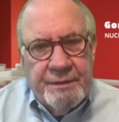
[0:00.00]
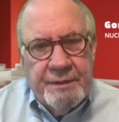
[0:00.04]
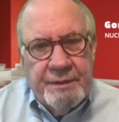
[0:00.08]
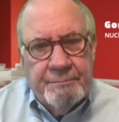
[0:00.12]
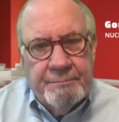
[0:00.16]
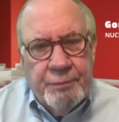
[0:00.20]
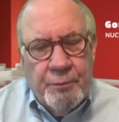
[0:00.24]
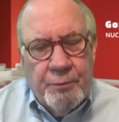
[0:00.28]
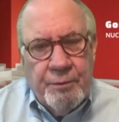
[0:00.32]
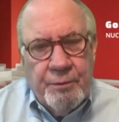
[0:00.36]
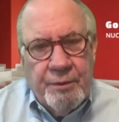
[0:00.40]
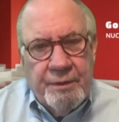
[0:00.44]

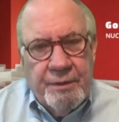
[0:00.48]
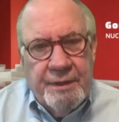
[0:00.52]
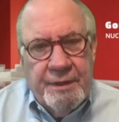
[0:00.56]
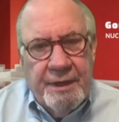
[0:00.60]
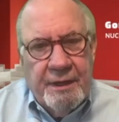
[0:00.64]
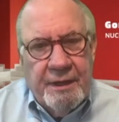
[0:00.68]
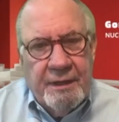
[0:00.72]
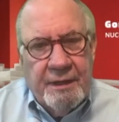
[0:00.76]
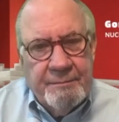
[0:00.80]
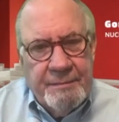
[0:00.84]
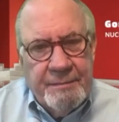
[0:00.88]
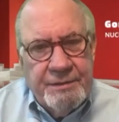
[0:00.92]
important
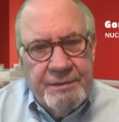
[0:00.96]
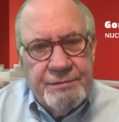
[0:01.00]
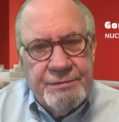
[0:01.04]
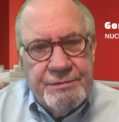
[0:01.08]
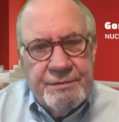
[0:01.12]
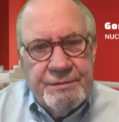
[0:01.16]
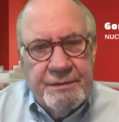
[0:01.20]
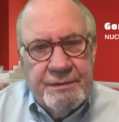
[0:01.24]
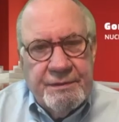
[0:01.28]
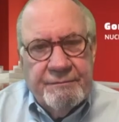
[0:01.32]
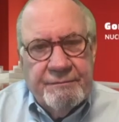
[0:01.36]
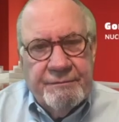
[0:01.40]

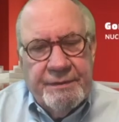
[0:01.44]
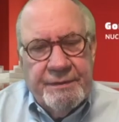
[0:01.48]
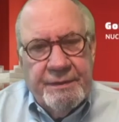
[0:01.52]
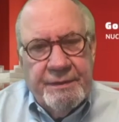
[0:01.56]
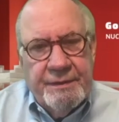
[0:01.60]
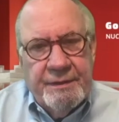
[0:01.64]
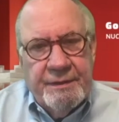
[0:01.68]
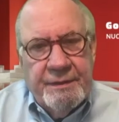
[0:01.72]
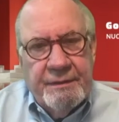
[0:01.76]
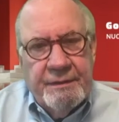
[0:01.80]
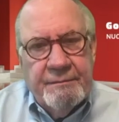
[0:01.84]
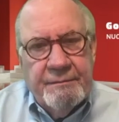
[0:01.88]
elements of
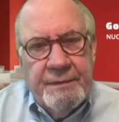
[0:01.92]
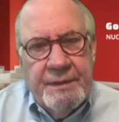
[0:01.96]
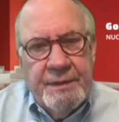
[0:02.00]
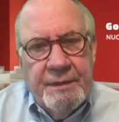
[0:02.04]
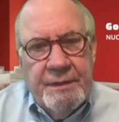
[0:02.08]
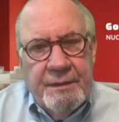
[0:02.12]
the